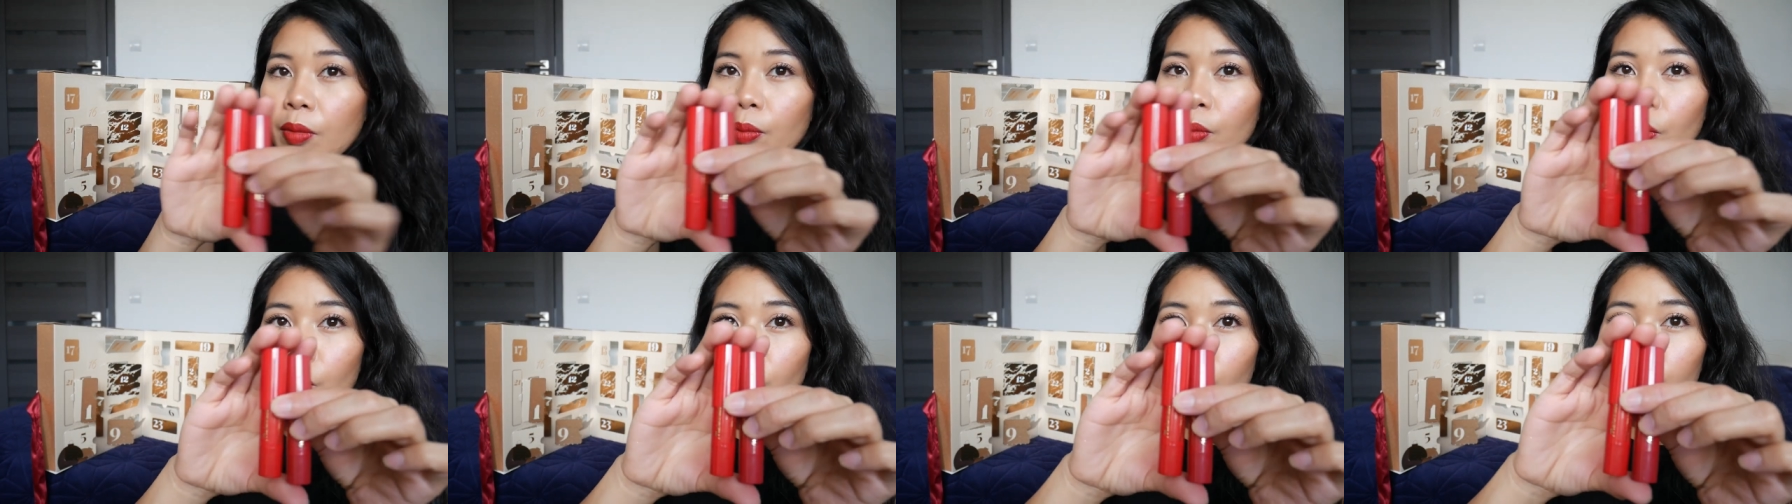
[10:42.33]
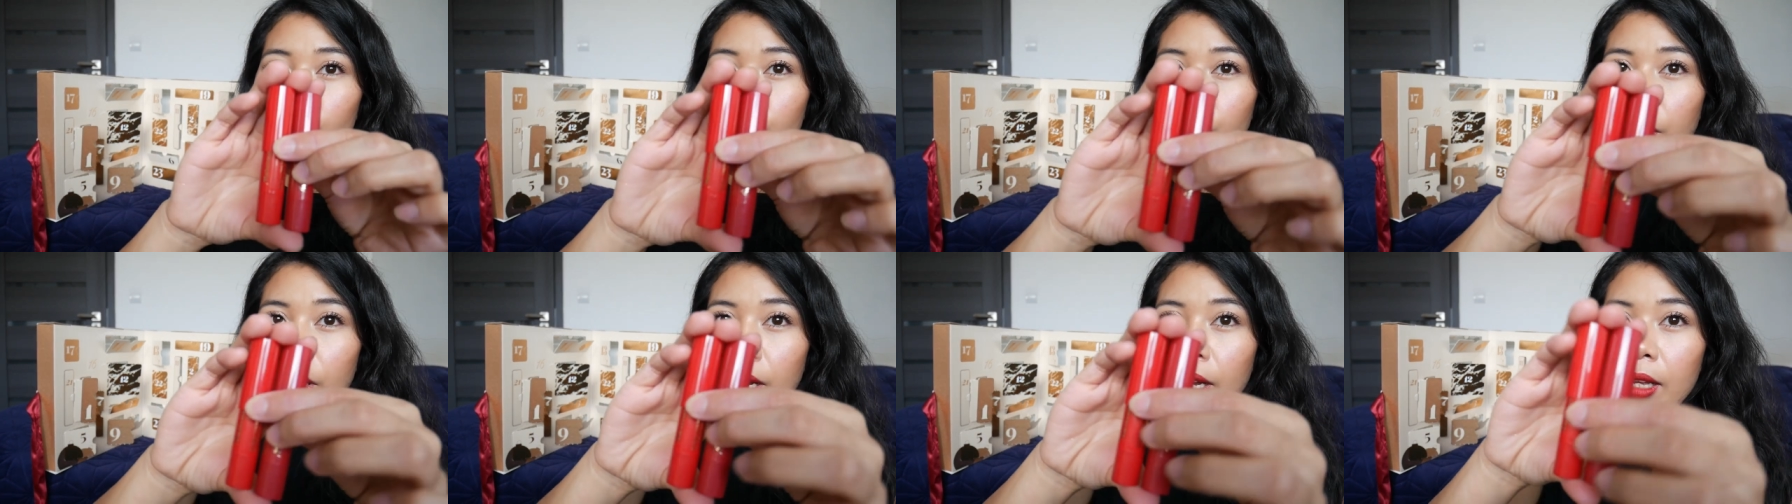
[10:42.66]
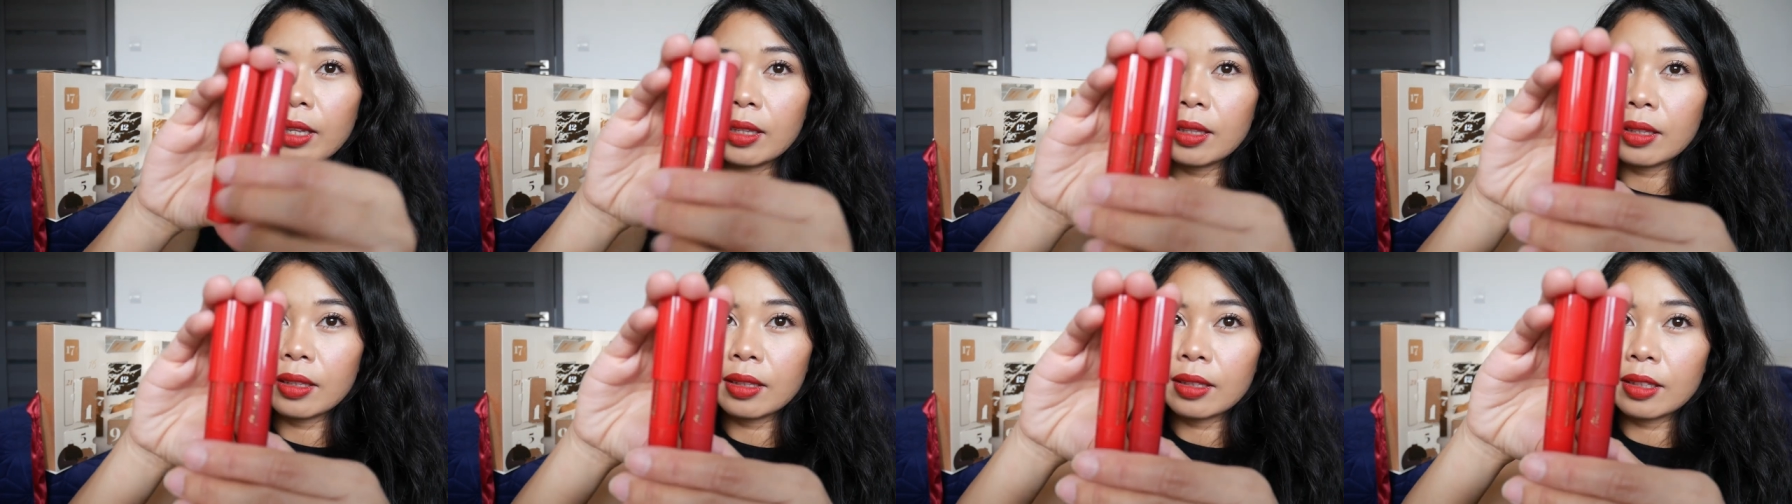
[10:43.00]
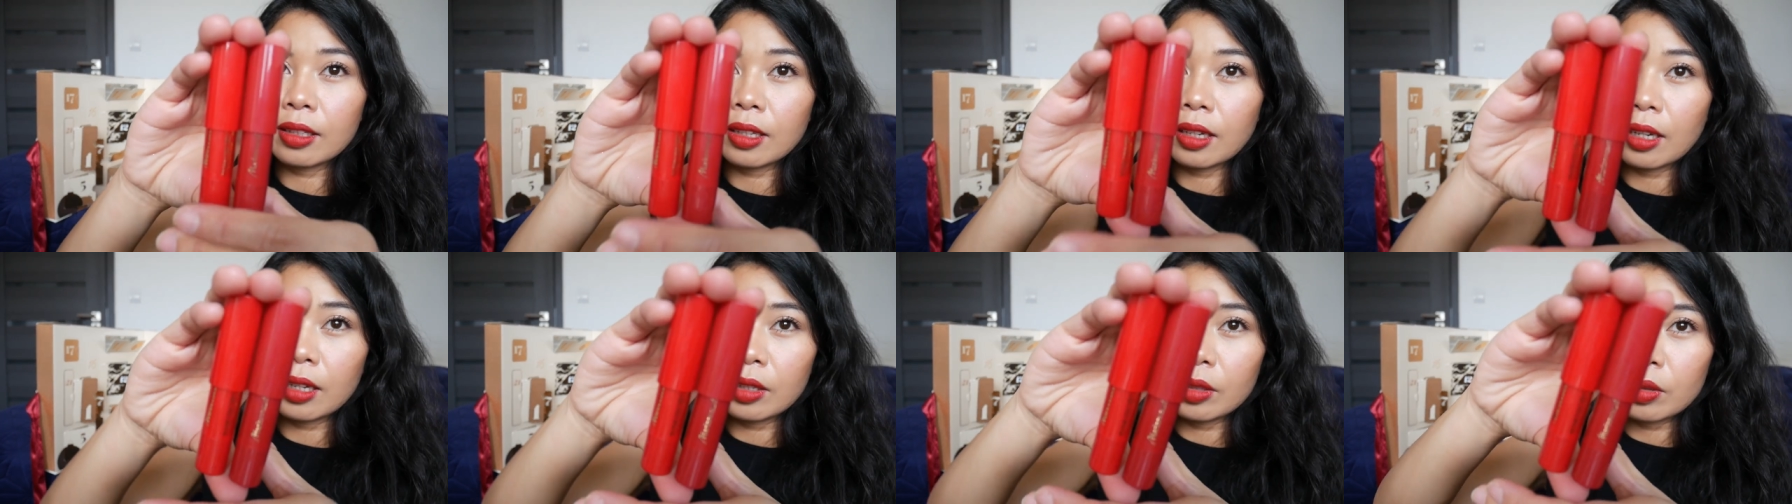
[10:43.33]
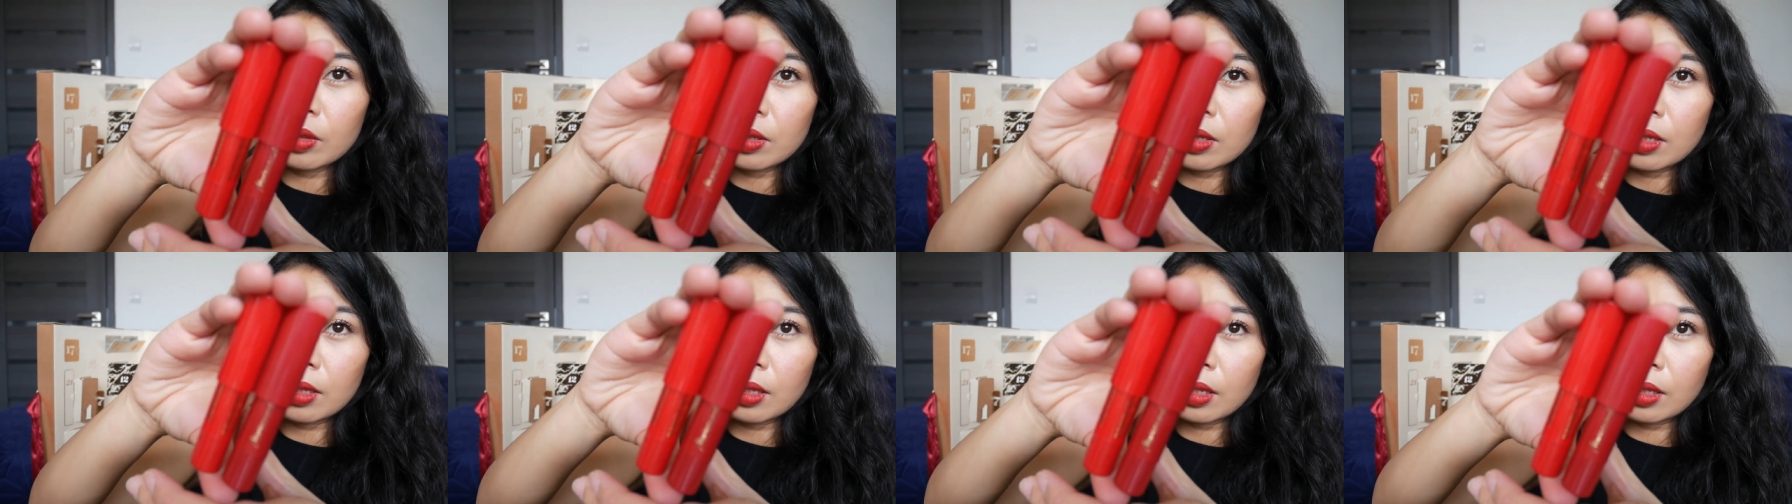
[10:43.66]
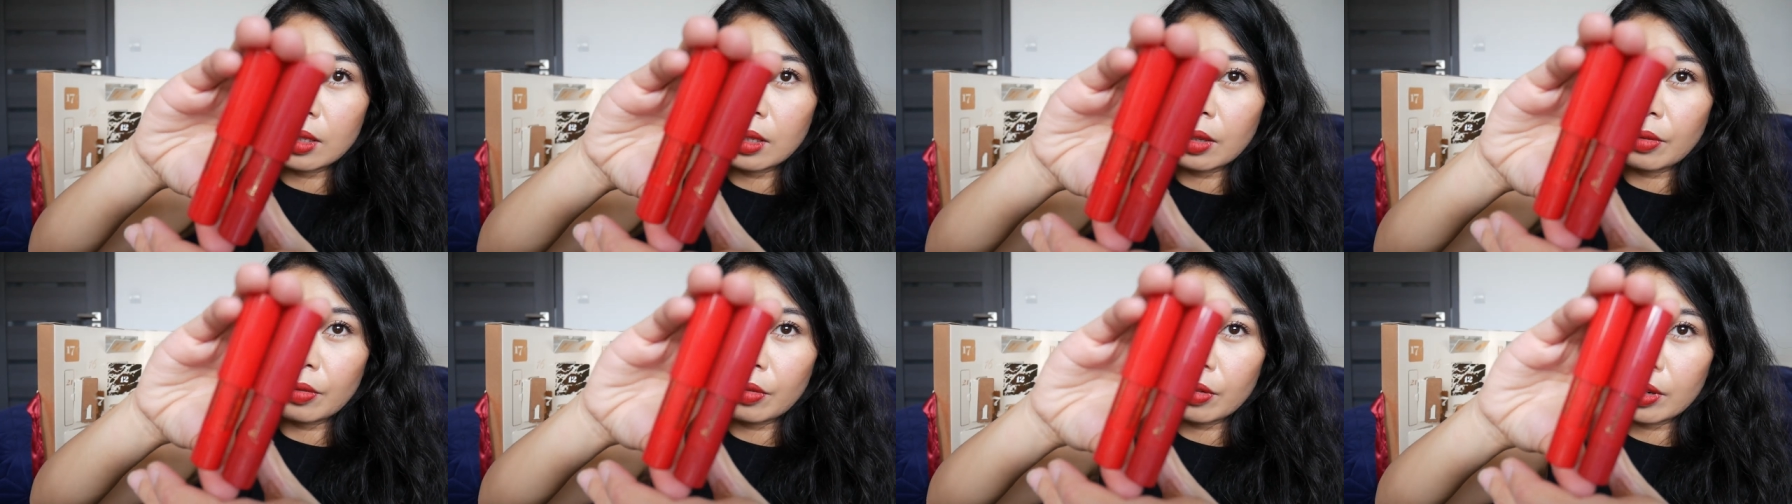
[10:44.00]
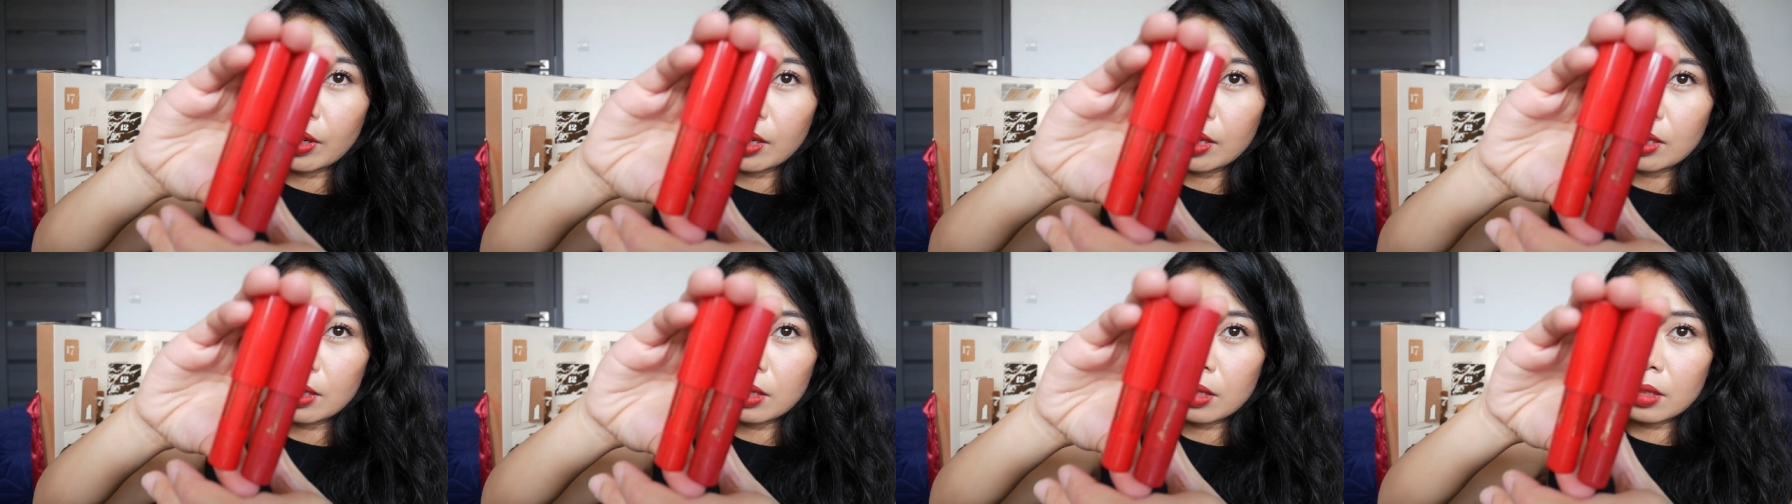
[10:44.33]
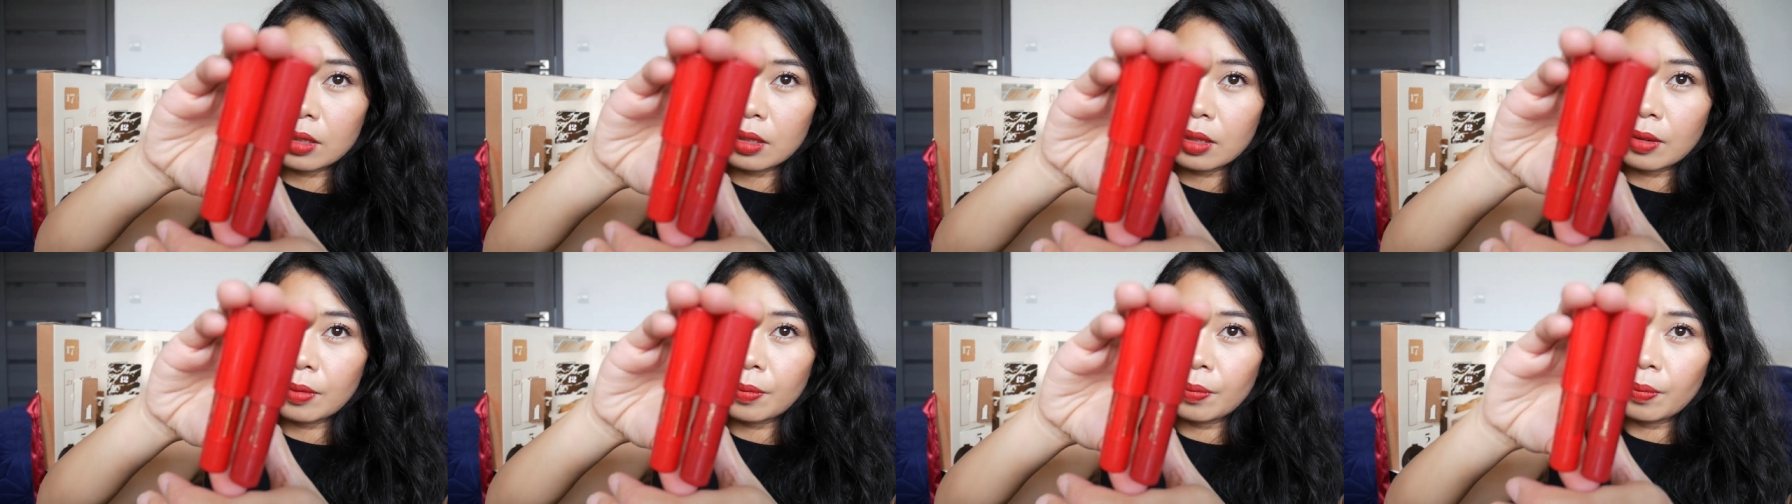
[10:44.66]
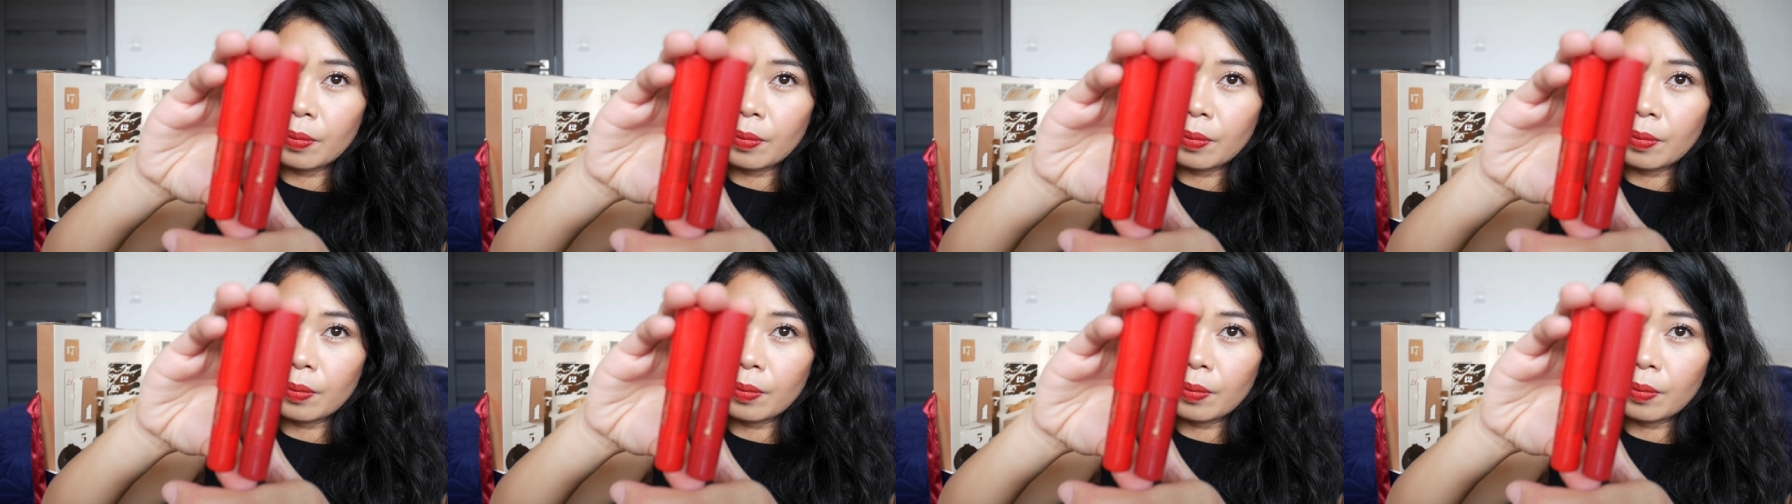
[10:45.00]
more red can you see the difference